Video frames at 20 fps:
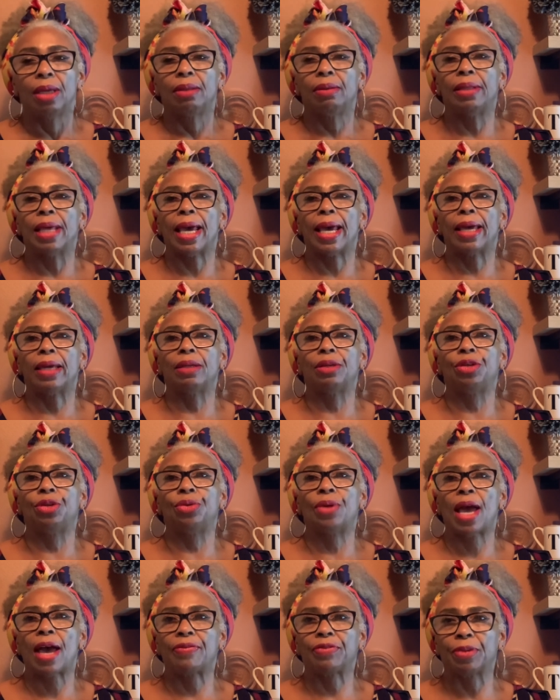that
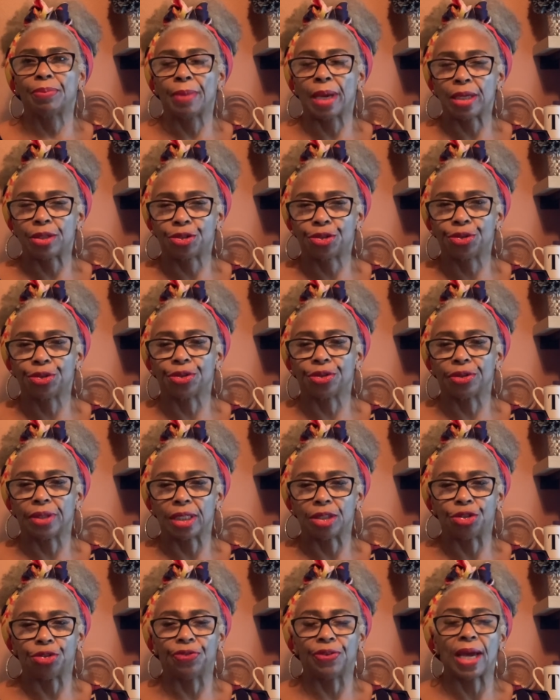you have to make sure
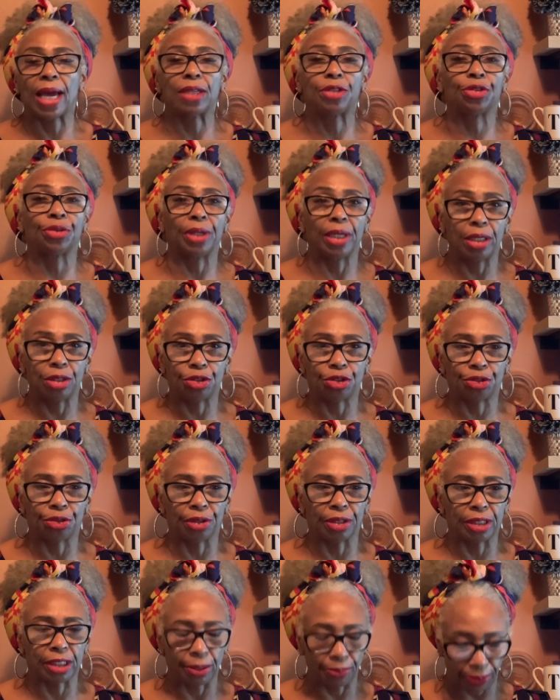that you've got your
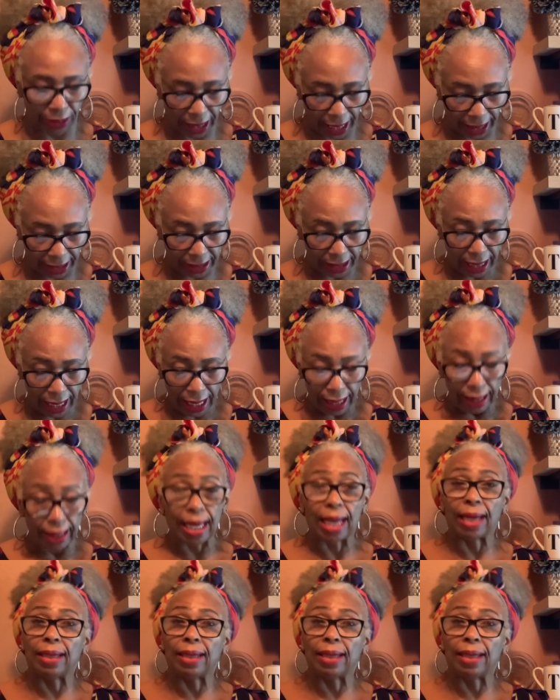insurance in place. Now,